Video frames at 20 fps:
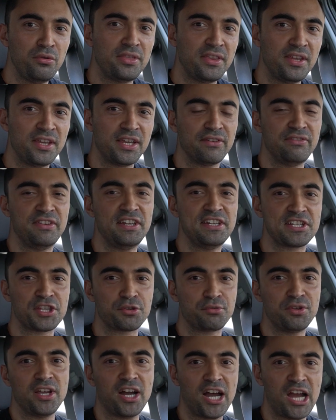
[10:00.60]
think of these
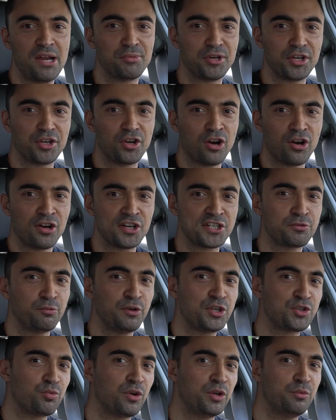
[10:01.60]
three hybrid cars.
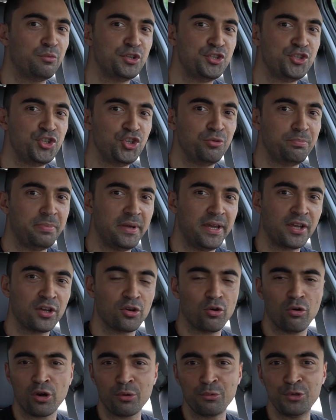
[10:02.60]
Which one would you pick,
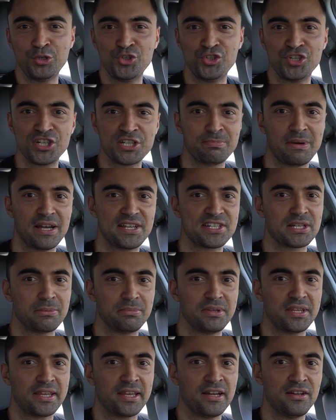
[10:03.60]
or would you just buy
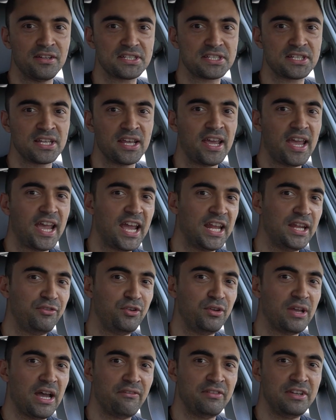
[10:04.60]
something else? And if
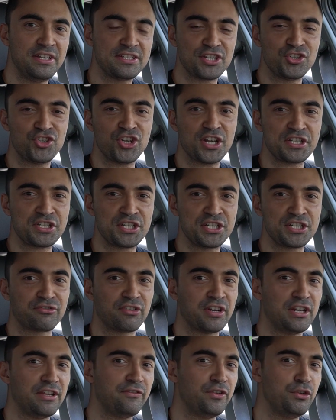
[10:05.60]
you have any suggestions
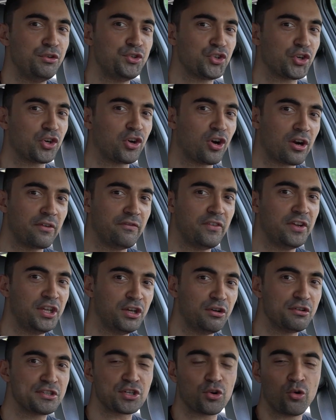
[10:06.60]
for any future car
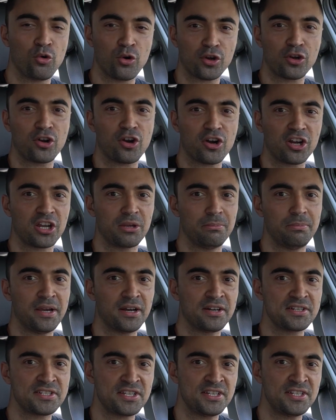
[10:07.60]
videos or car
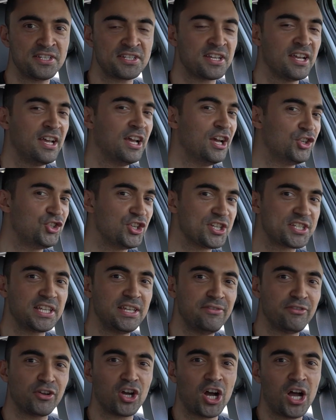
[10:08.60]
comparisons, just
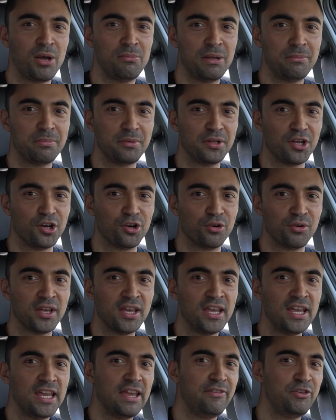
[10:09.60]
leave a comment below.
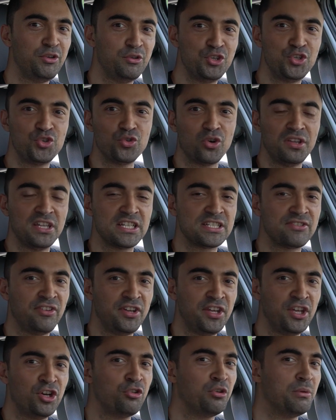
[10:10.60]
If you enjoyed this
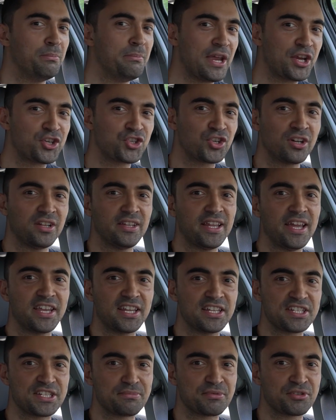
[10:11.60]
video, make sure to like
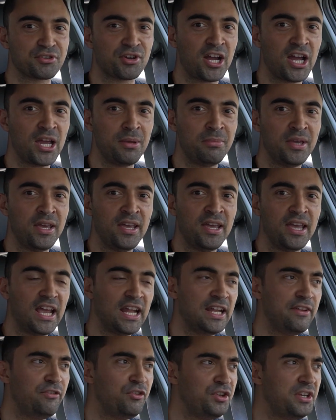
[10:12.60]
and subscribe.
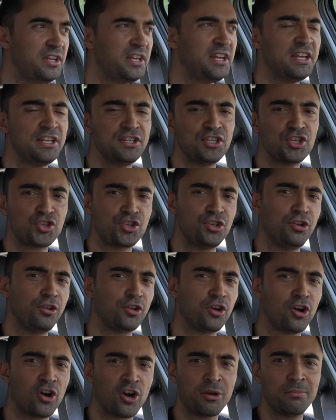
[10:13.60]
And if you need any additional
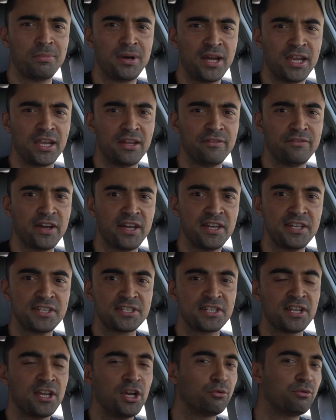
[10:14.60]
car buying
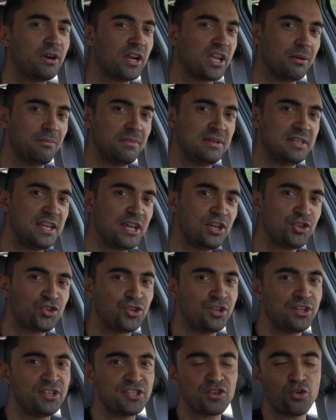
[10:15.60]
advice,
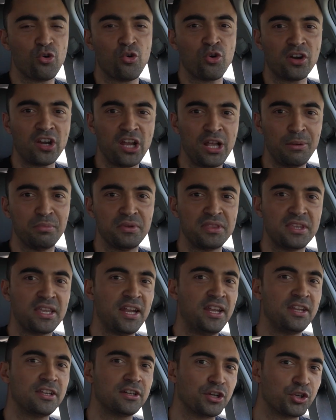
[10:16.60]
recommendations, or help with
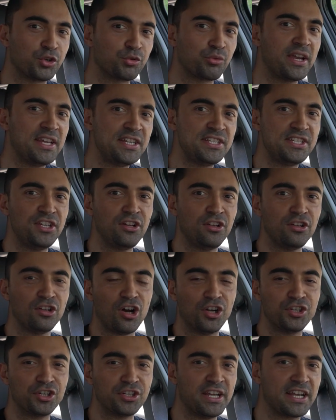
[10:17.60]
getting a great deal
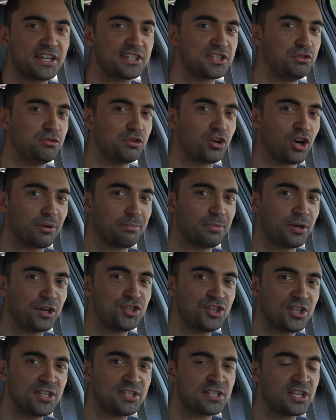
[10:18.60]
on your next new car
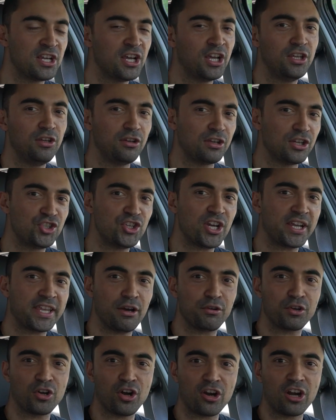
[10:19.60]
purchase, you can check
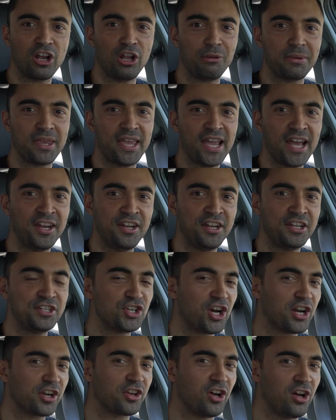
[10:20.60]
out
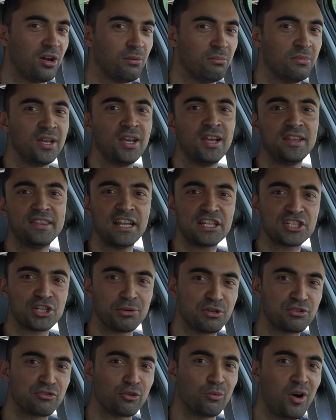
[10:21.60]
carhelpcanada.com. Thanks so
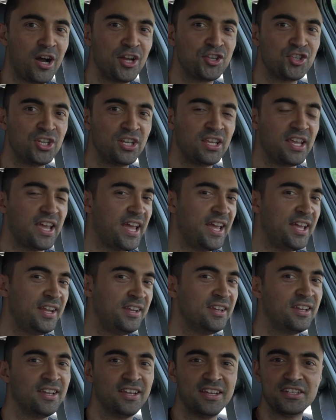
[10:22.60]
much for watching,
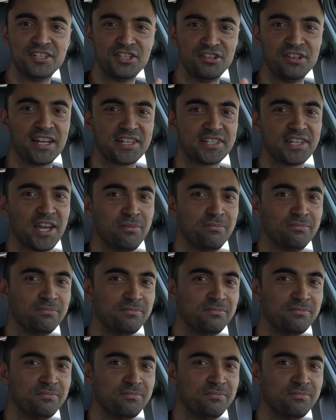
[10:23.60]
and see you next time.